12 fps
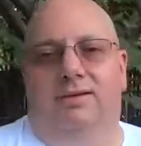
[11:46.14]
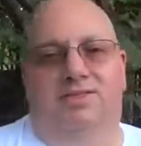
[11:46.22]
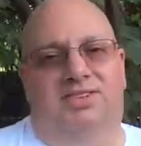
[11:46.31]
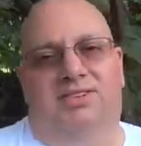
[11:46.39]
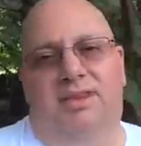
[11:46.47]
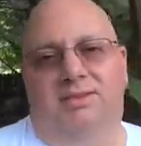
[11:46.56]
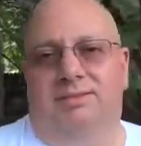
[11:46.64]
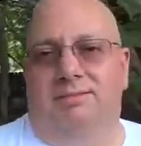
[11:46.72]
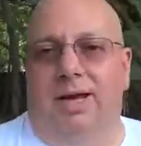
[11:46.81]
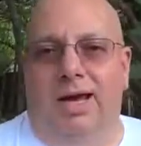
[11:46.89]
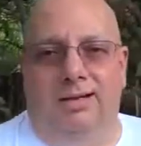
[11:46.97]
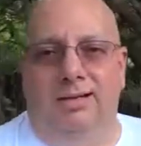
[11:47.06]
If you slice a
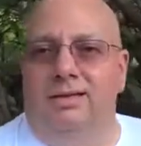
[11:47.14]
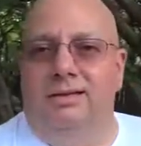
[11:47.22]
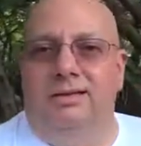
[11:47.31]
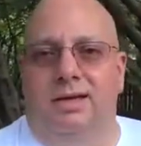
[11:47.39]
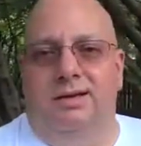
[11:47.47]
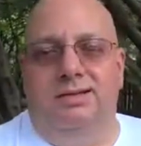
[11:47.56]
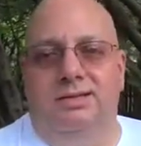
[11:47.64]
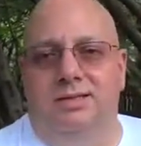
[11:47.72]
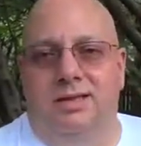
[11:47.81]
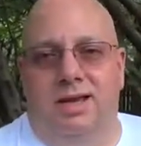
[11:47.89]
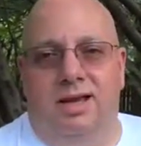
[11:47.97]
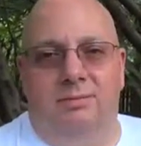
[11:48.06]
magnet 1,000
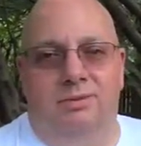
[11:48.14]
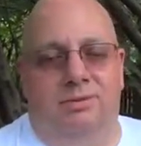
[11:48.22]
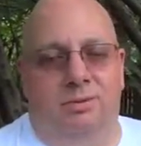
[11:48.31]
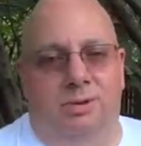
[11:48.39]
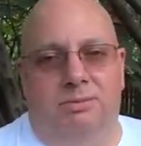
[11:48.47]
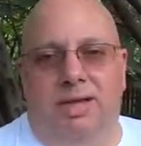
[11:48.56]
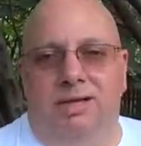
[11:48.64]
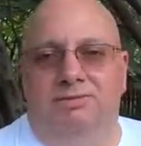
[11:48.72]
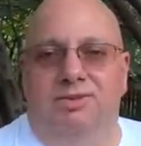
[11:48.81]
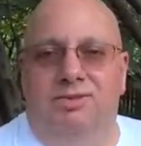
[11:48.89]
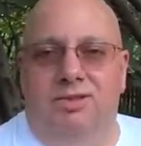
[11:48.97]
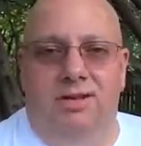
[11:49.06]
times, the
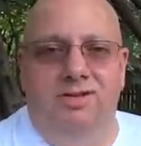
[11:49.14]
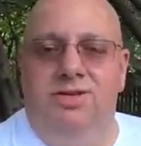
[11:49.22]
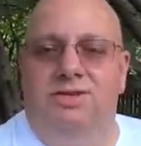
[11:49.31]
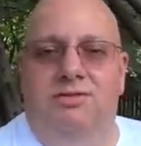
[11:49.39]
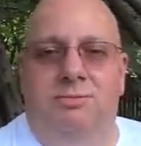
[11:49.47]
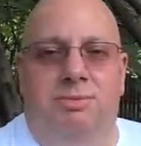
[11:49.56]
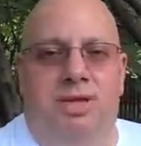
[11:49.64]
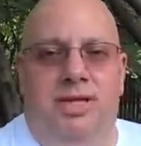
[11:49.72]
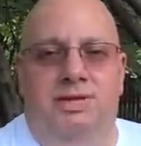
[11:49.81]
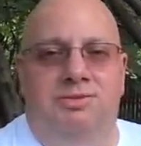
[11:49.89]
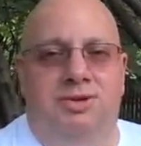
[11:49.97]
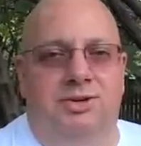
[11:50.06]
remanifestation of the
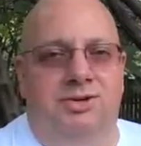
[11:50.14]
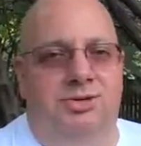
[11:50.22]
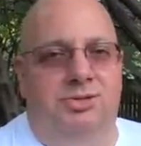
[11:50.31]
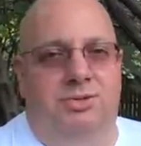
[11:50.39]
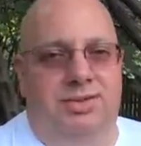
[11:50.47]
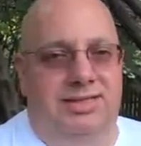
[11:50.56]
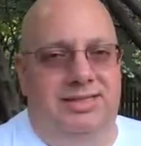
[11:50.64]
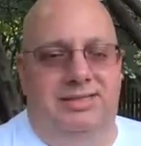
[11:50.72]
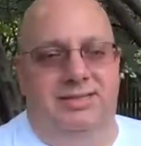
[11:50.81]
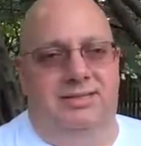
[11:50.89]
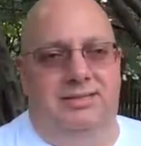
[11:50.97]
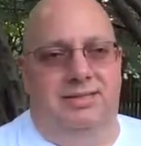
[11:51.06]
plane of inertia will
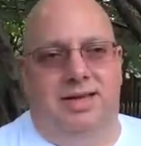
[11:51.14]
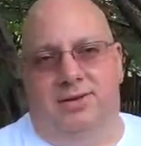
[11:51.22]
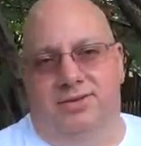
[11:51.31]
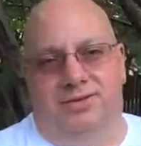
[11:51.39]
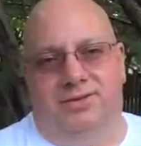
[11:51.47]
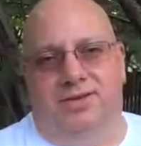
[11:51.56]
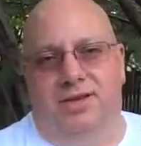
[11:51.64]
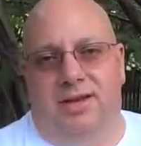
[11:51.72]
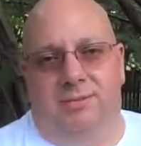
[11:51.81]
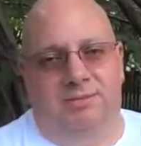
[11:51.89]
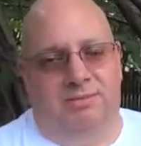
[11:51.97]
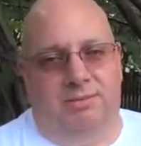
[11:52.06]
exist 1,000
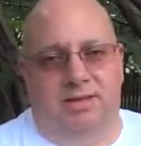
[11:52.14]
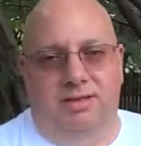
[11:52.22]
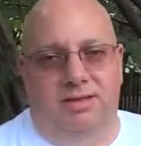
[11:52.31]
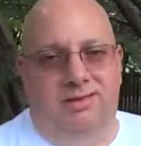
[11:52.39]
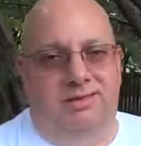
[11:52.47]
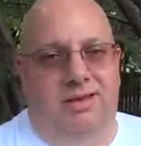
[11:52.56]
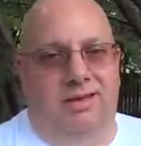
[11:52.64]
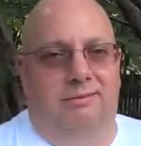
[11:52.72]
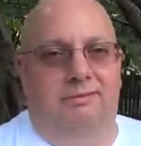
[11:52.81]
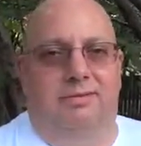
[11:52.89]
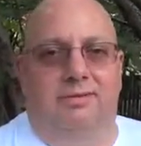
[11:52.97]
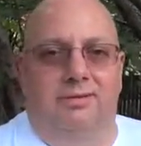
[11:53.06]
times, 1,000,000
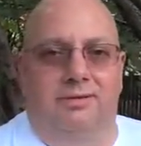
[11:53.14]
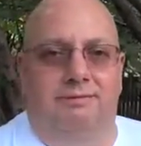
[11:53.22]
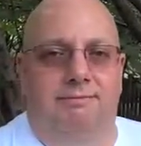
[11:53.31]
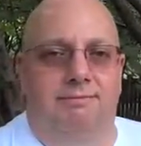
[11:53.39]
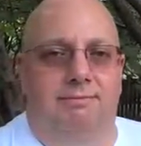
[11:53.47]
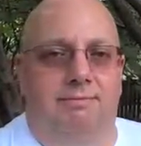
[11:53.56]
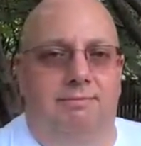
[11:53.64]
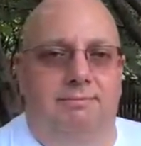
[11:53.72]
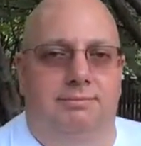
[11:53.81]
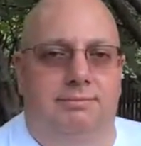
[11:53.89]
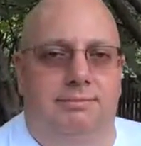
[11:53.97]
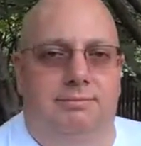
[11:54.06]
times.
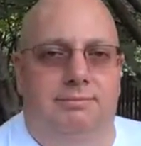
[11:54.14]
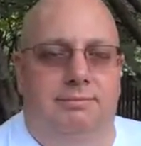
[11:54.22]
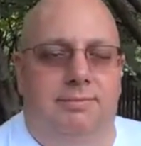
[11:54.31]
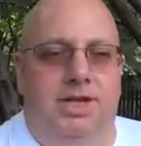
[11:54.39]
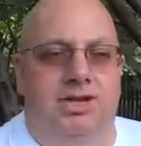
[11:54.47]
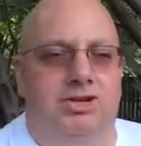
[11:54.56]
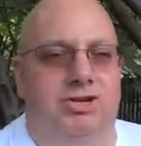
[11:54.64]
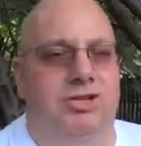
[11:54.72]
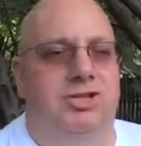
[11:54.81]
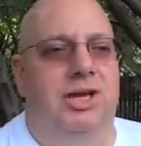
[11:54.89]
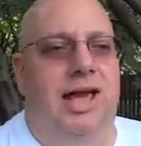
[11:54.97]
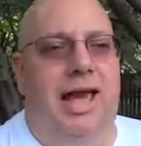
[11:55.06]

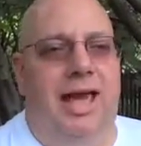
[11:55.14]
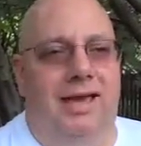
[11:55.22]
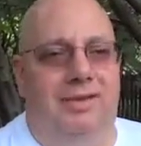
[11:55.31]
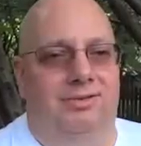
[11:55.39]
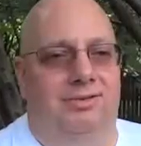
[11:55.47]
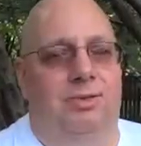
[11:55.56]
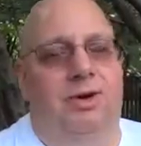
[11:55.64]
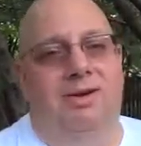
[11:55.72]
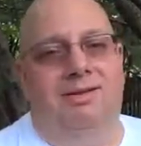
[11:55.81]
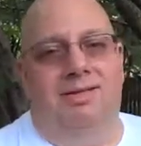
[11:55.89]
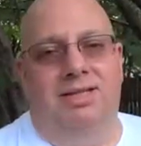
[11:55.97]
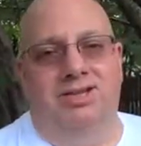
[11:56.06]
Inertia has no
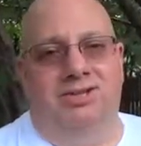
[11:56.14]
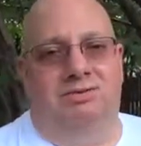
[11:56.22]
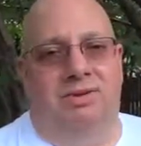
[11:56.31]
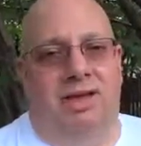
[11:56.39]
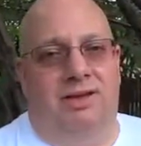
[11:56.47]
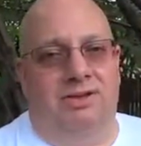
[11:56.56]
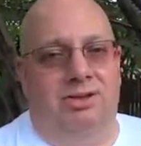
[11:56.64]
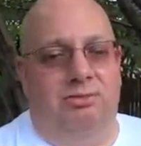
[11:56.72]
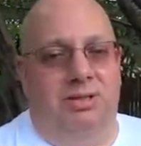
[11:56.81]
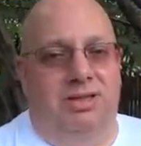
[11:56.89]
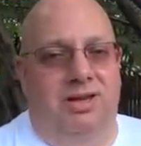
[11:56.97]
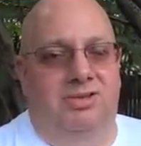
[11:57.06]
Cartesian
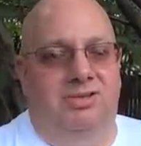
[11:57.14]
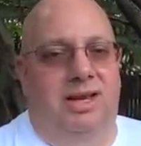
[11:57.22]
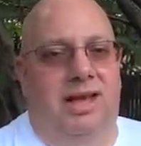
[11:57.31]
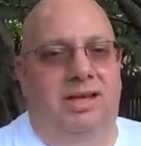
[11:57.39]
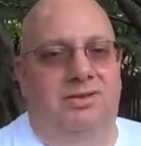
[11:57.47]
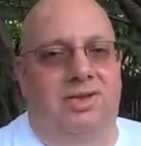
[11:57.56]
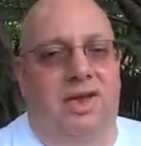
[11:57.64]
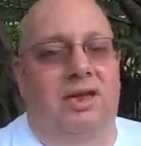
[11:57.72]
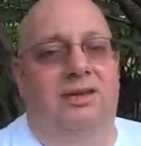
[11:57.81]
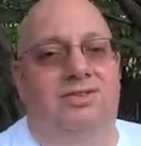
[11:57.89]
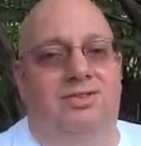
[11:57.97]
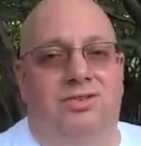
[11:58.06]
value because it has
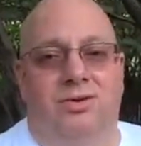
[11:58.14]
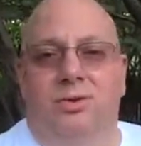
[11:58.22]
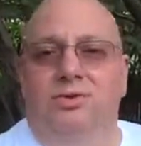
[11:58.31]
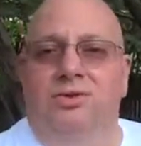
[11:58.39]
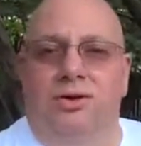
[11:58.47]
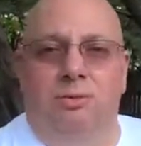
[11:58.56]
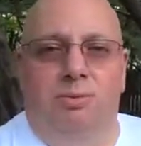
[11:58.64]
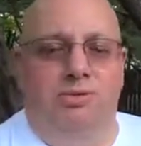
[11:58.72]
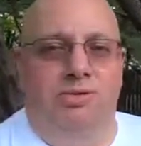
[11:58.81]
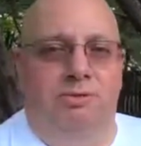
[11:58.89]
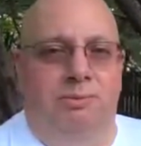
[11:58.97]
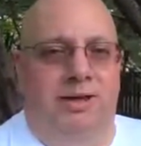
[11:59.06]
0
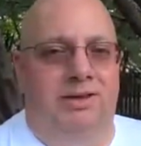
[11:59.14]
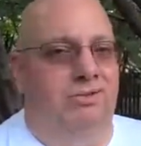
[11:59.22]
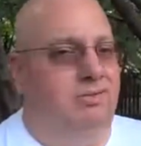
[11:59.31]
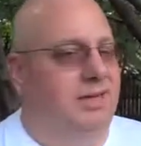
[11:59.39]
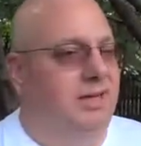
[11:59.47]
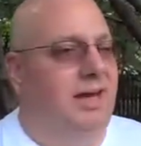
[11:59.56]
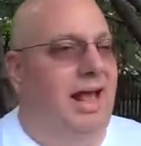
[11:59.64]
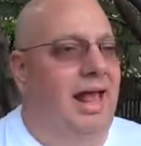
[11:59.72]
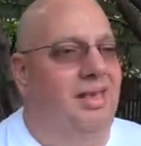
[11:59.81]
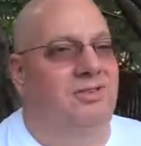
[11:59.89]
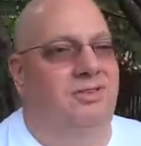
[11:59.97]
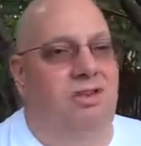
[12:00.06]
temporal displacement, it
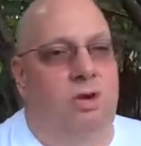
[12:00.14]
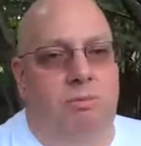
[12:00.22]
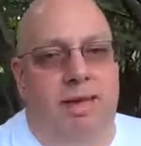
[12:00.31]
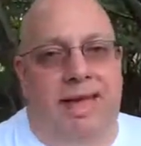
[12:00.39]
has no